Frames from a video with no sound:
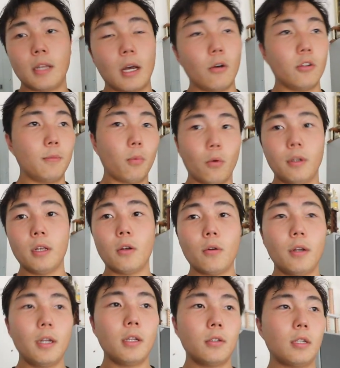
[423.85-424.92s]
I was born in
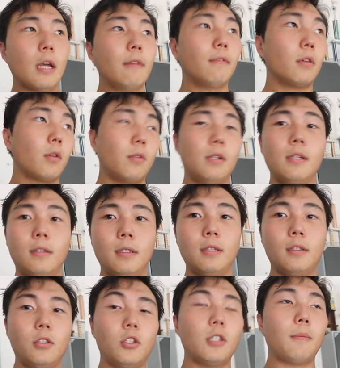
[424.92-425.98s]
Korea, so I have a Korean
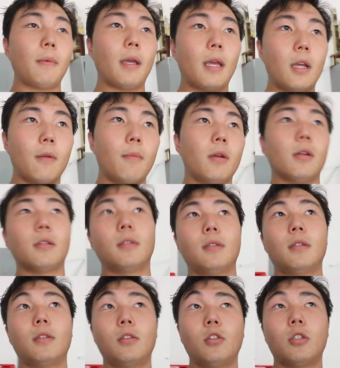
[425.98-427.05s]
citizenship and American
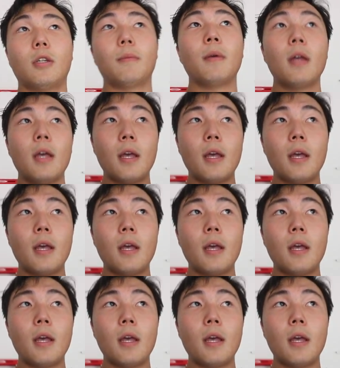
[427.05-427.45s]
citizenship.